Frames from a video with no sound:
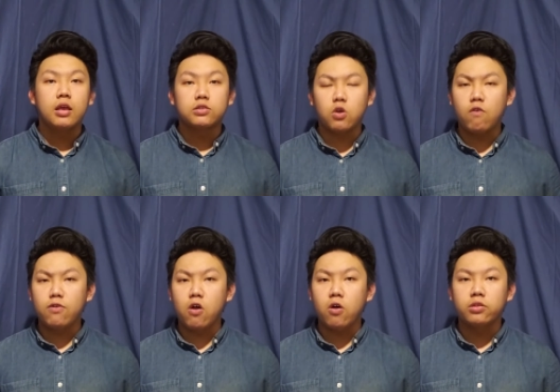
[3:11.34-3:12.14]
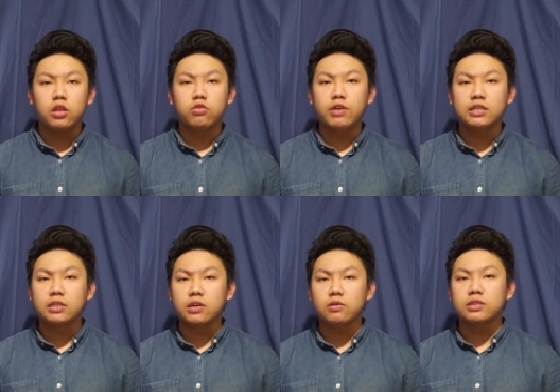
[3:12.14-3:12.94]
So overall, the 3
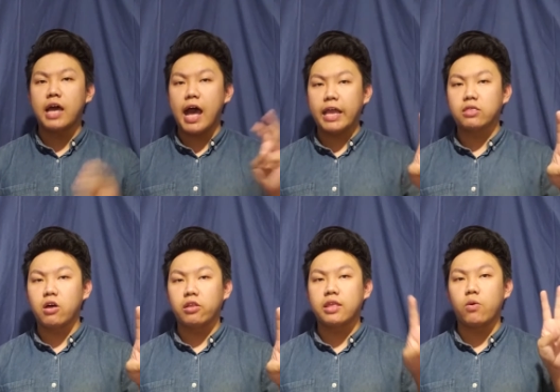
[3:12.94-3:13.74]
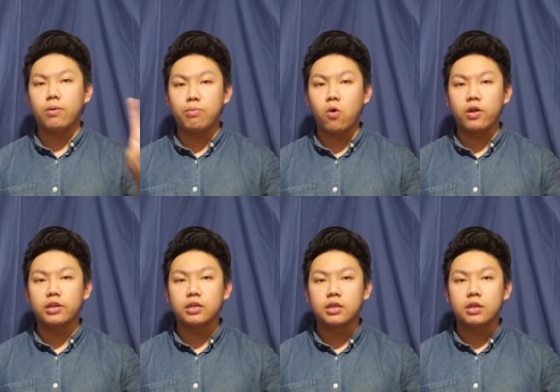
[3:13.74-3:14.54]
skills that I thought that were
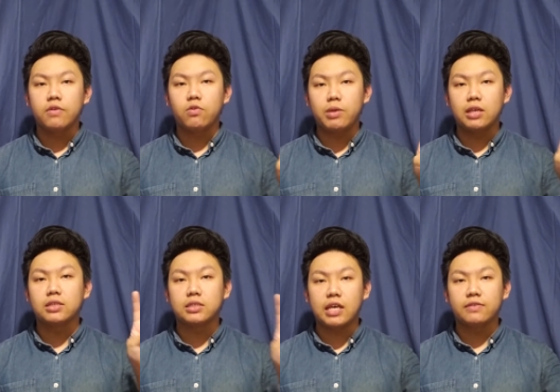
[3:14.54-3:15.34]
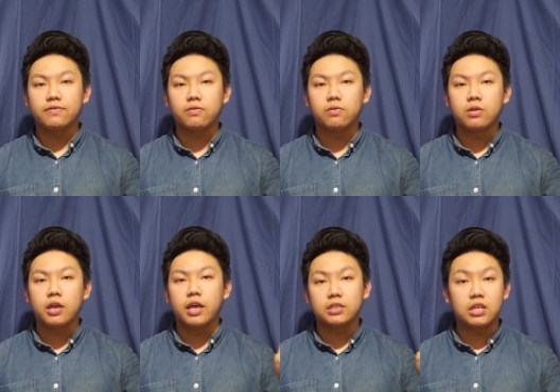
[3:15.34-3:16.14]
important for being successful
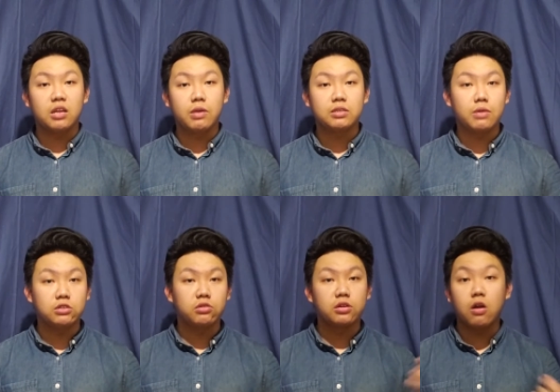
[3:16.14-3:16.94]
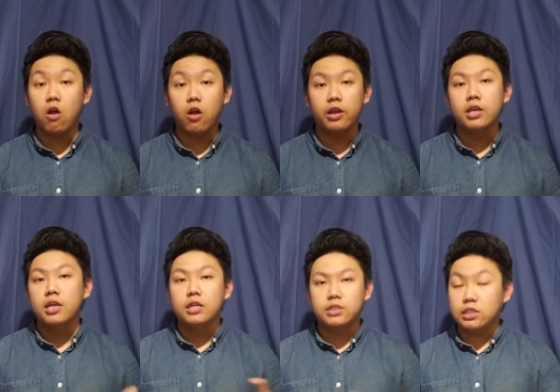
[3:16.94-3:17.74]
as a database administrator are
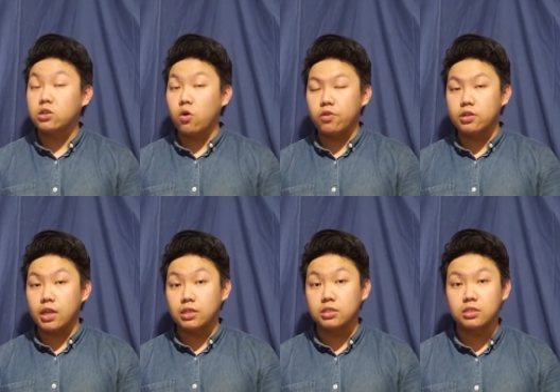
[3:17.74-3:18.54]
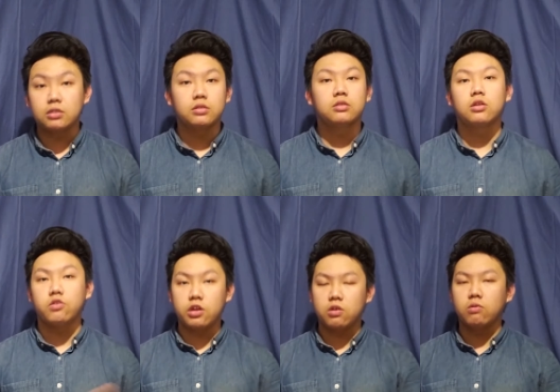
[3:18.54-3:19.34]
detail orientation,
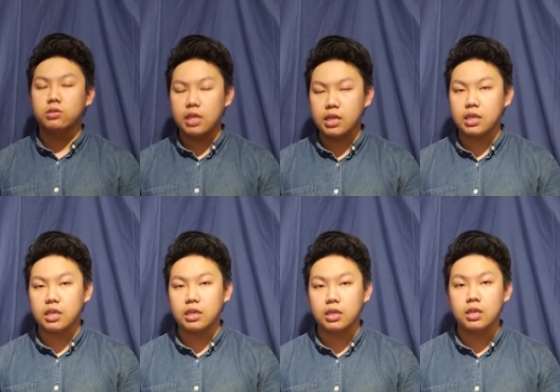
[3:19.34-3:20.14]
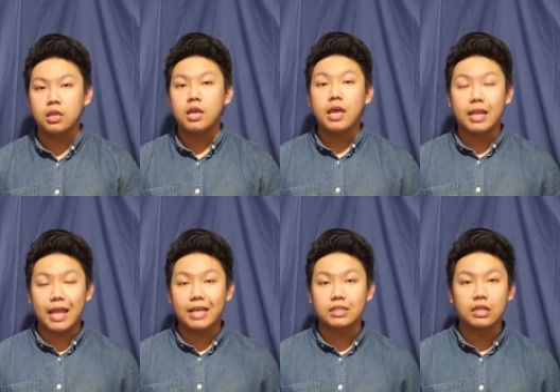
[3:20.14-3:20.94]
critical thinking, and
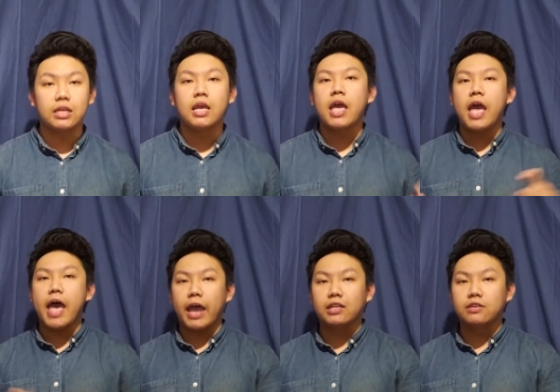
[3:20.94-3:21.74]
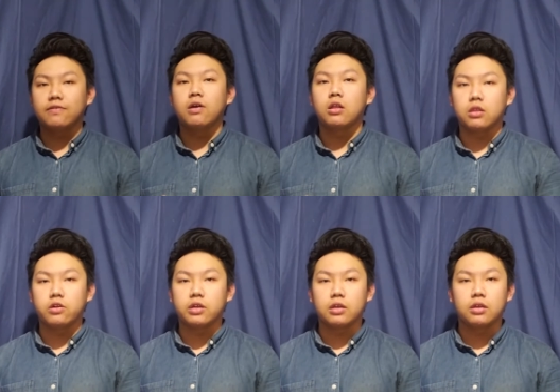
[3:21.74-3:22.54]
lastly, active
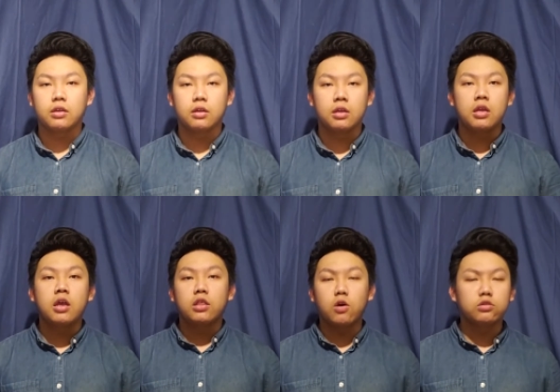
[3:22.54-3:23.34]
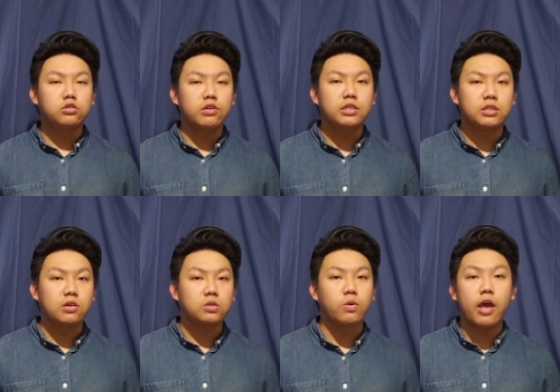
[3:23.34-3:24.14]
learning. Those 3
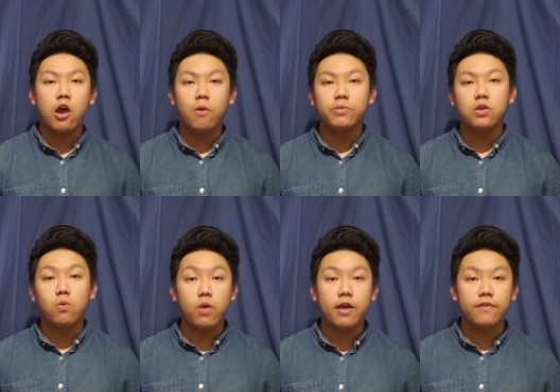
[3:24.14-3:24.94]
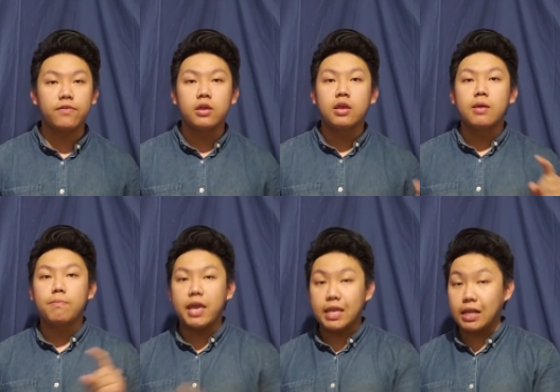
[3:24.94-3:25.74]
skills will help you with
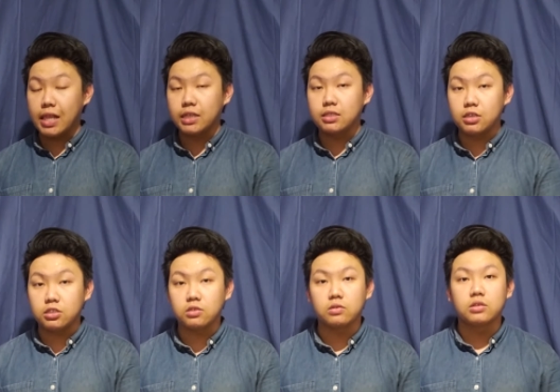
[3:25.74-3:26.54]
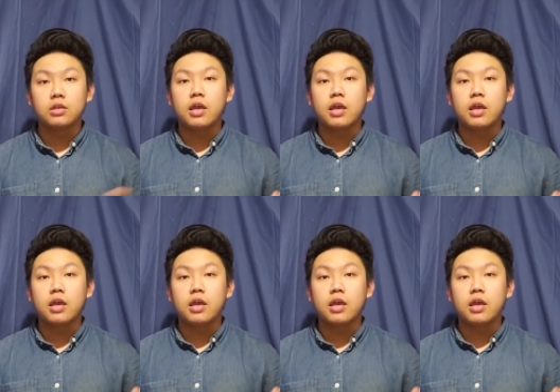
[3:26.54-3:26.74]
making less issues,